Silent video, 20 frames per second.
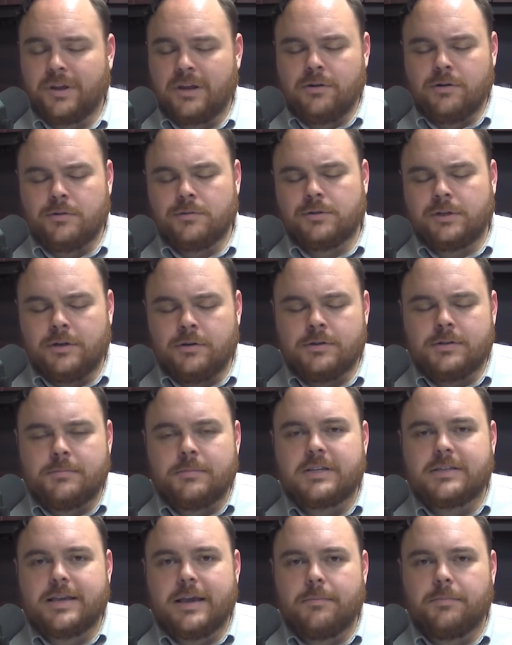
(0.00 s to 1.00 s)
Here are some
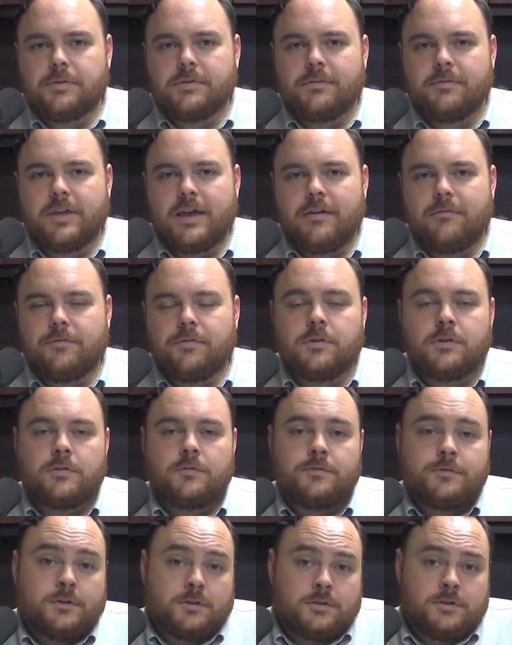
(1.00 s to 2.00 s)
examples of that.
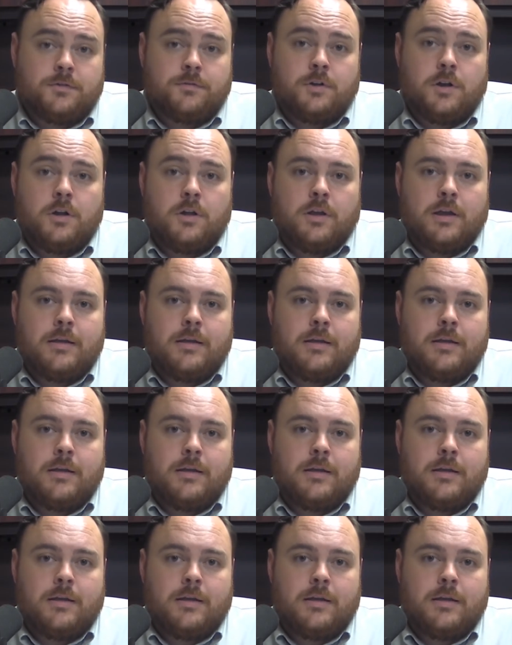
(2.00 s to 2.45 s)
First of all,